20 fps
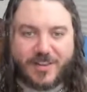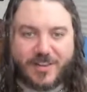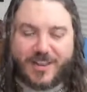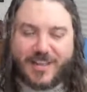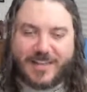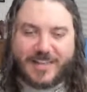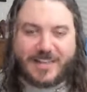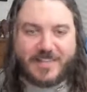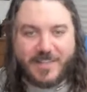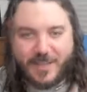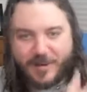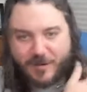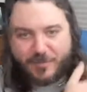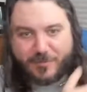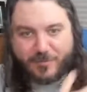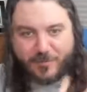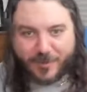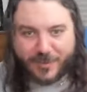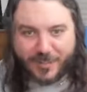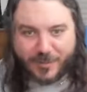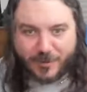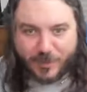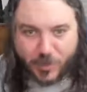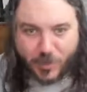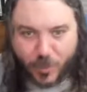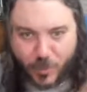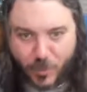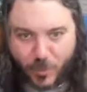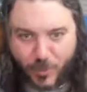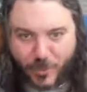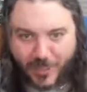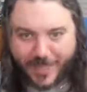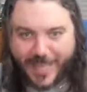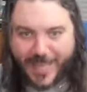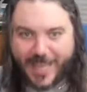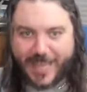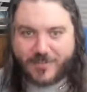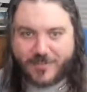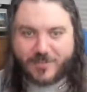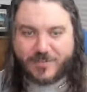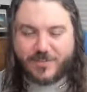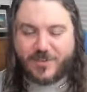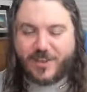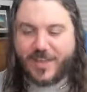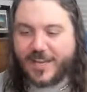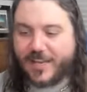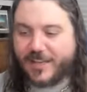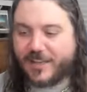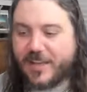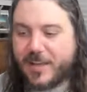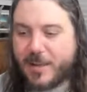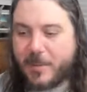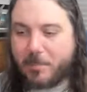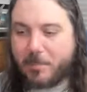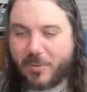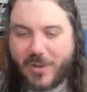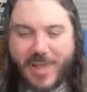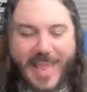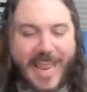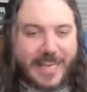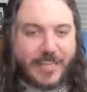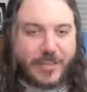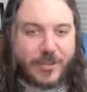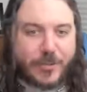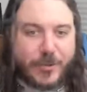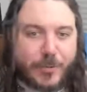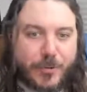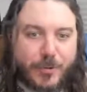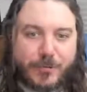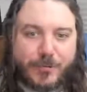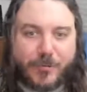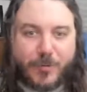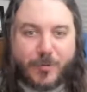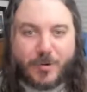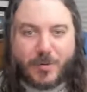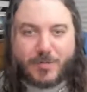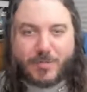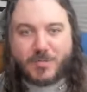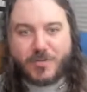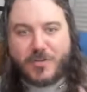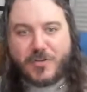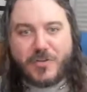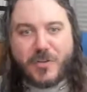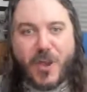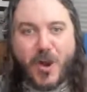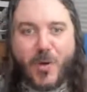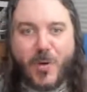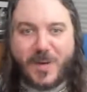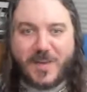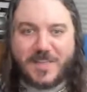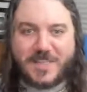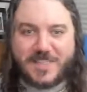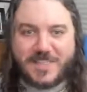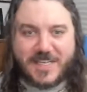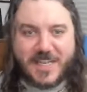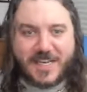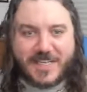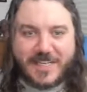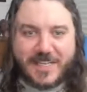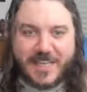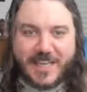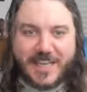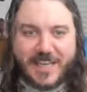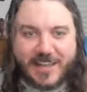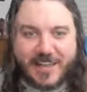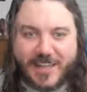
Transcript: like in their freaking cool ass, like black uniforms with no insignia.